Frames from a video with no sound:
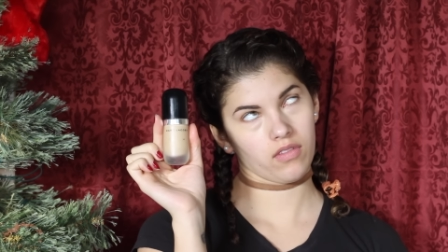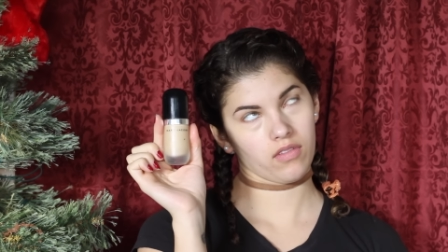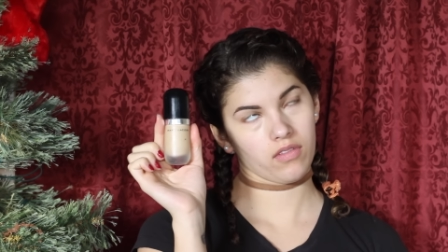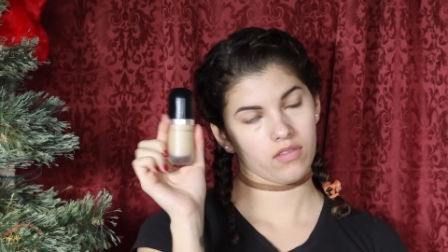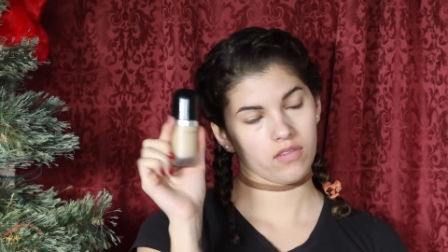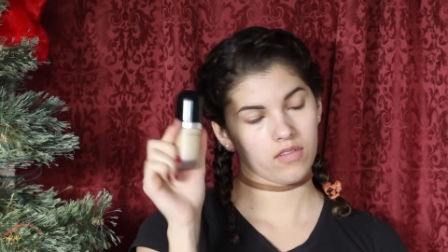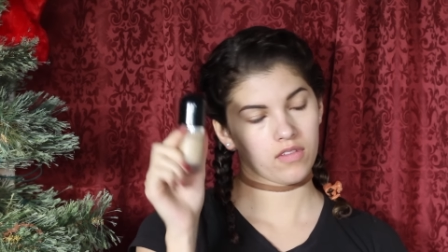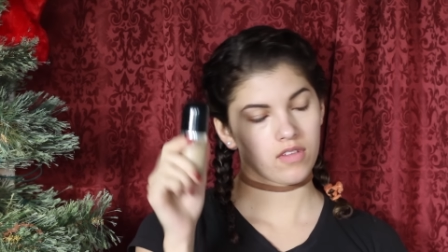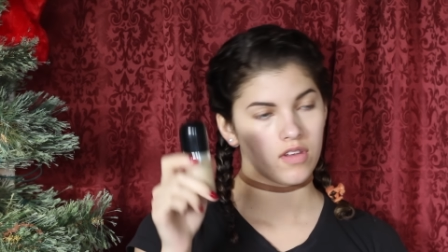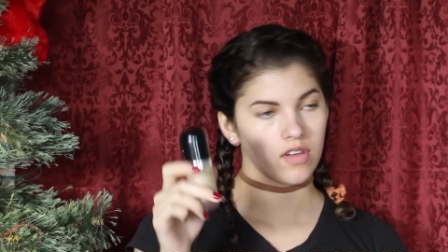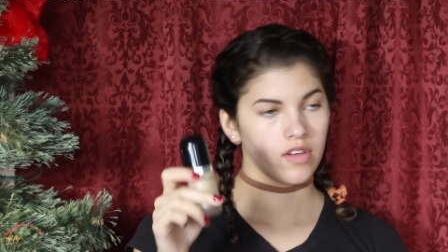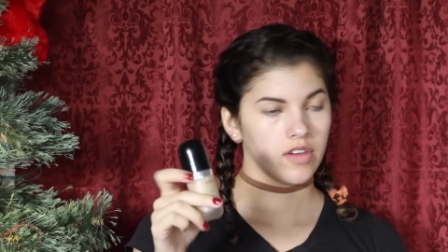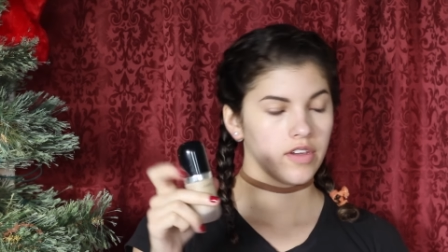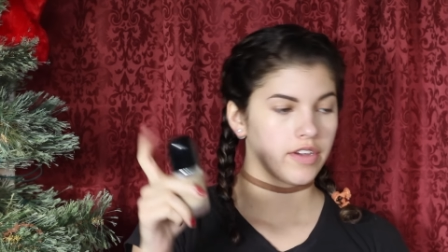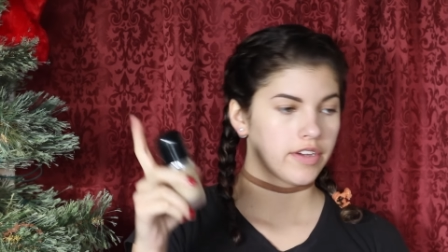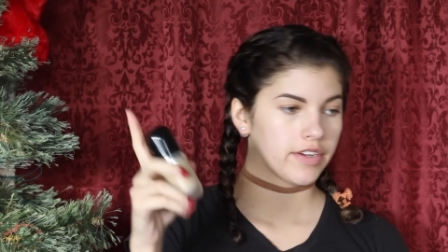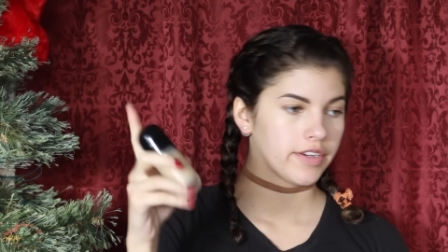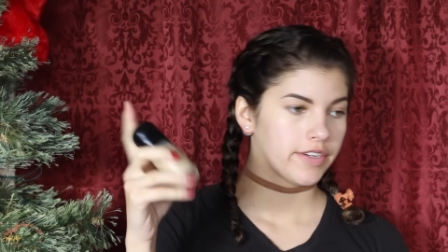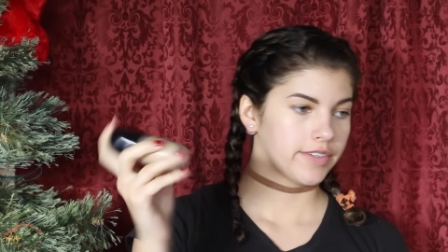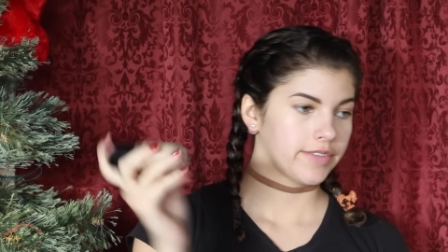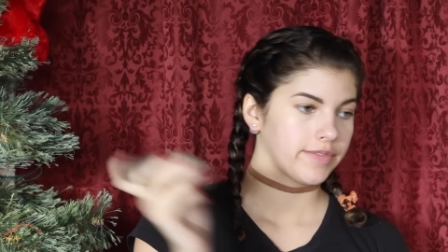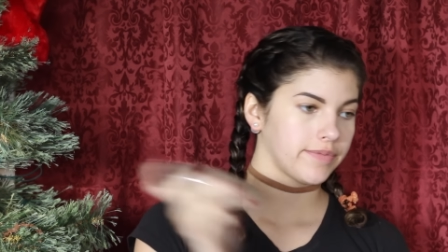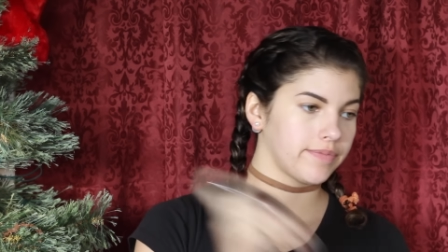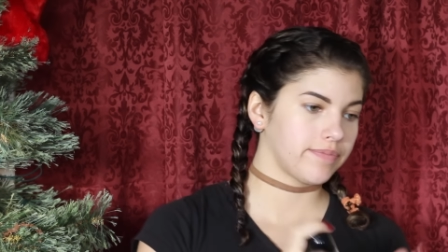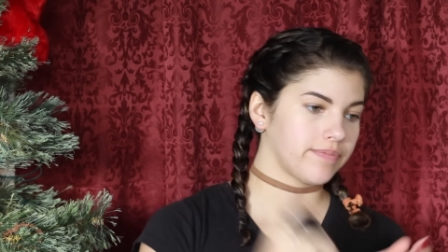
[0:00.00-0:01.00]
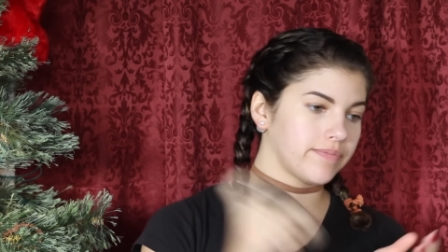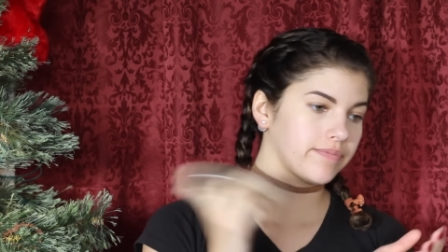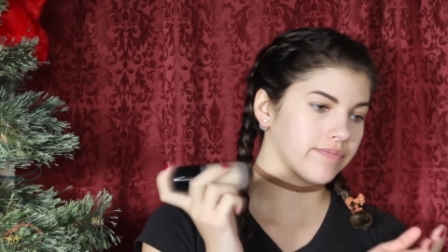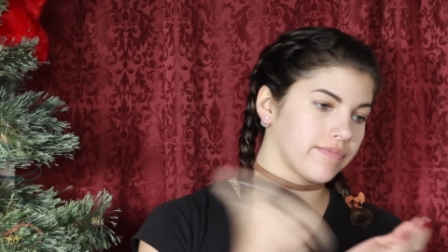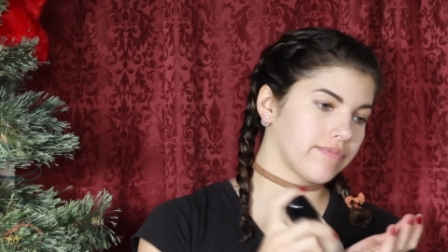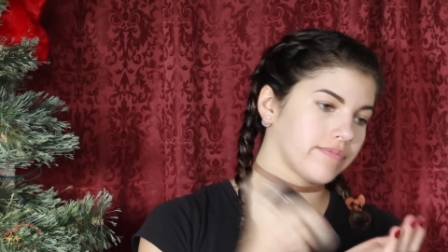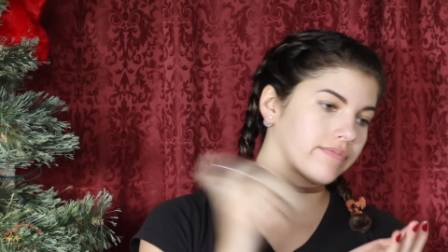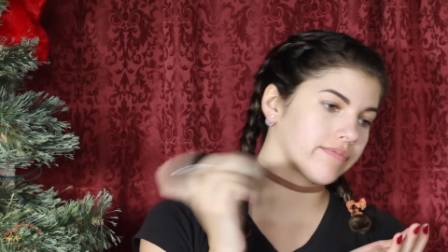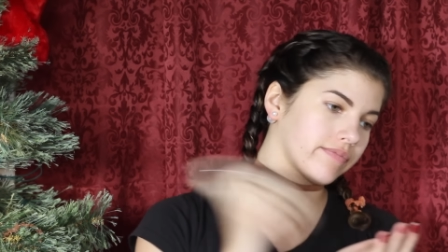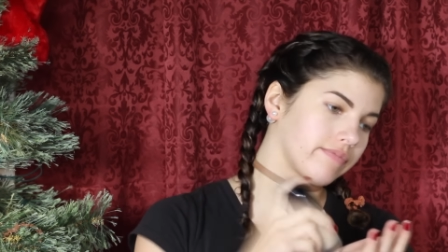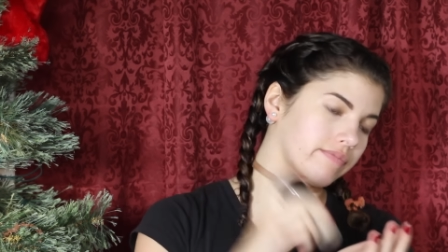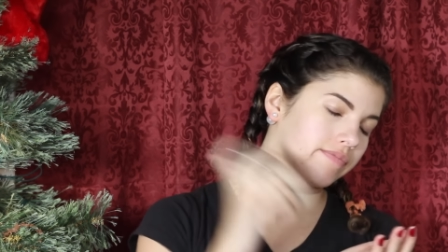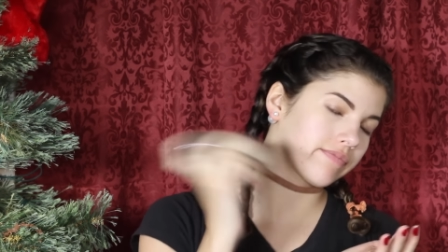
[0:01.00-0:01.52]
Now using this stupid
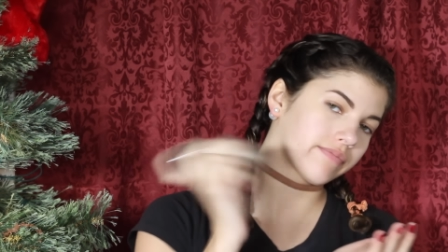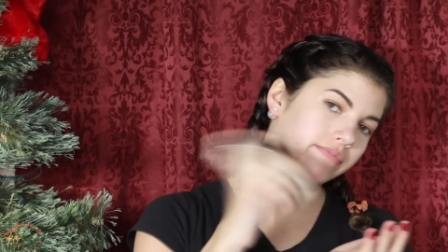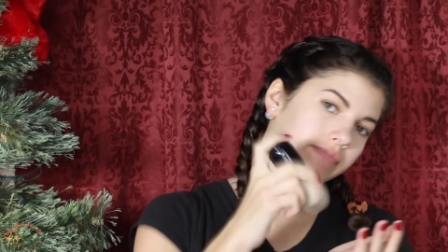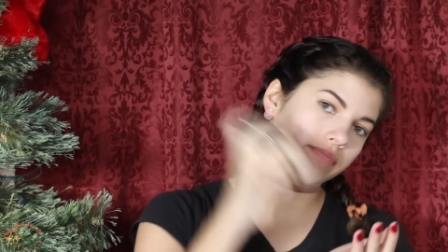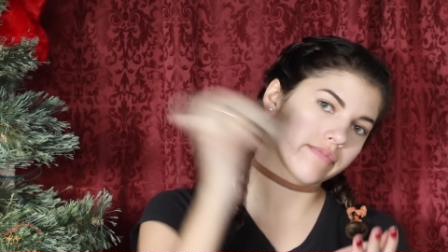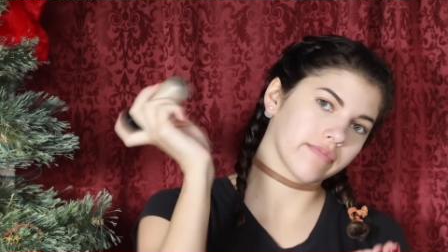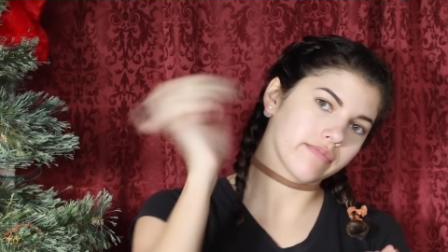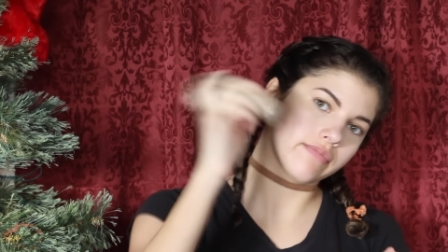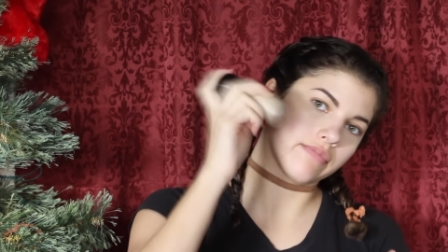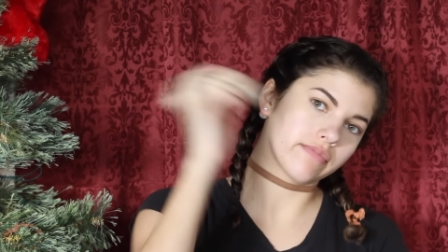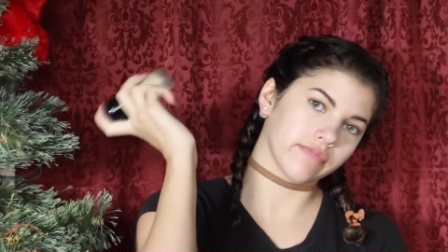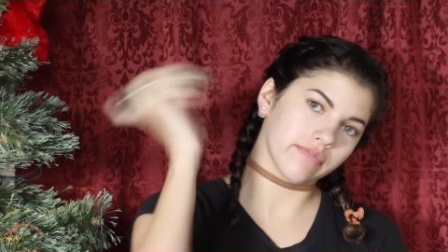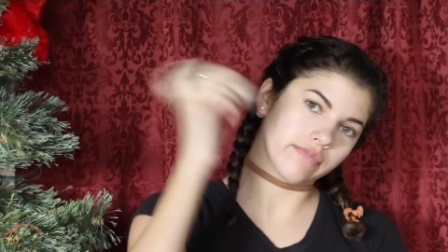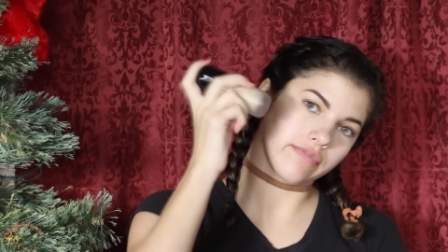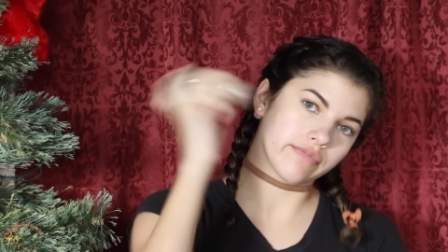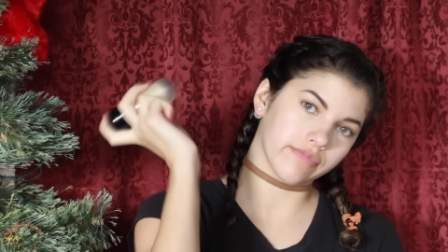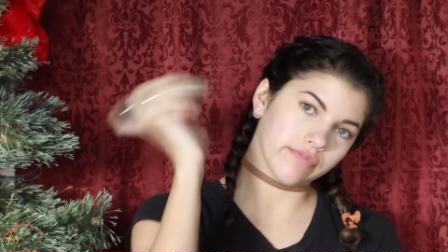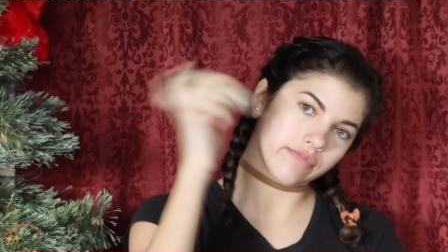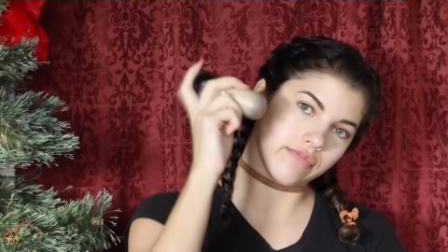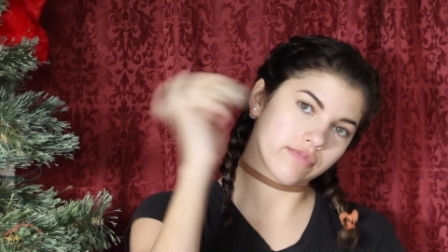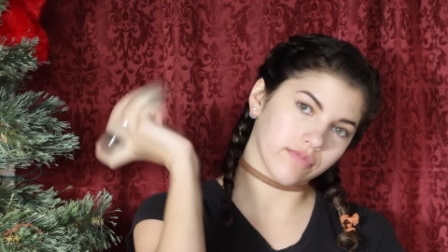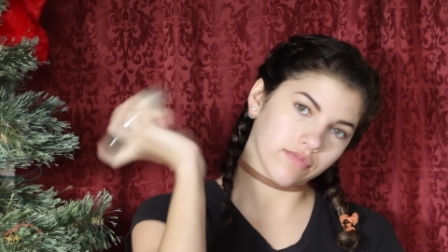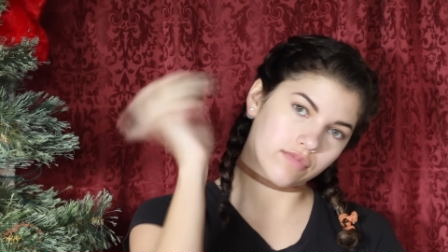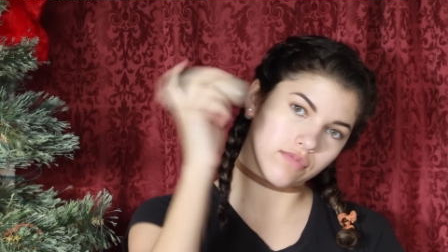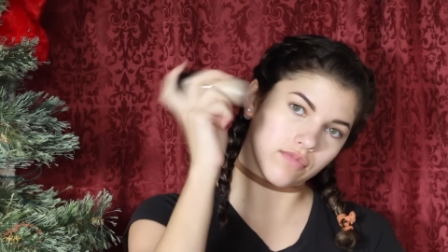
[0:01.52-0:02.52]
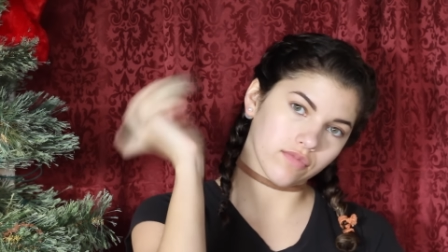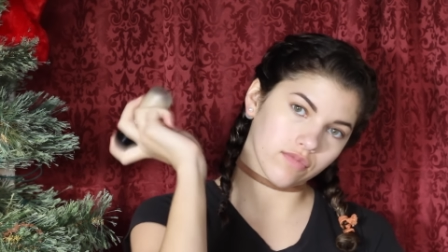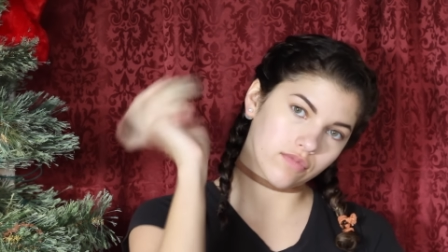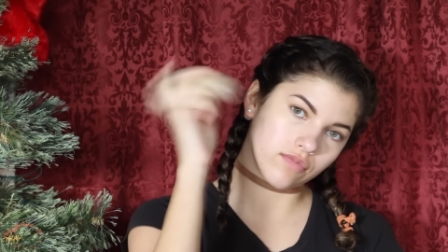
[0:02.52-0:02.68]
Marc Jacobs foundation. This is a